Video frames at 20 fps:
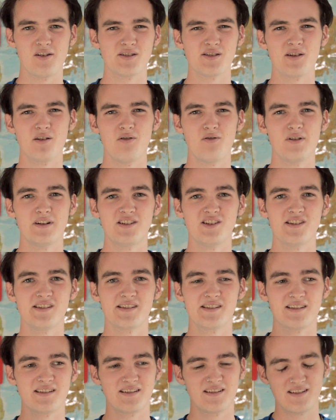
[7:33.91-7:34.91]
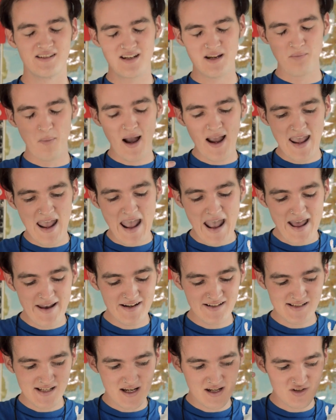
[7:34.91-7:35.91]
So it's just, in my head,
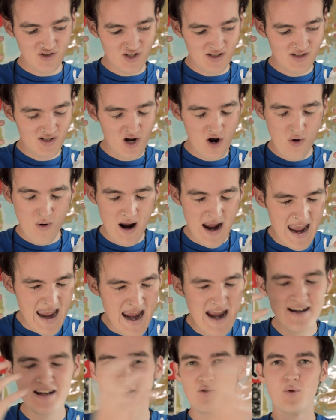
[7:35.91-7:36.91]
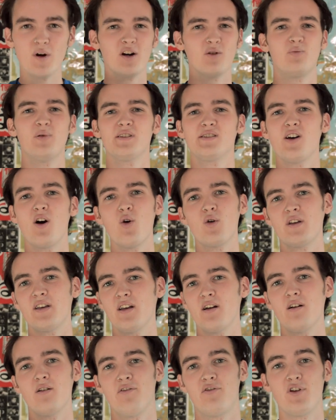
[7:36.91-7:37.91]
it's like, just go anywhere but
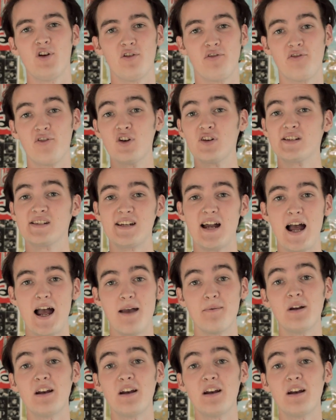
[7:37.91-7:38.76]
Tokyo for your first time.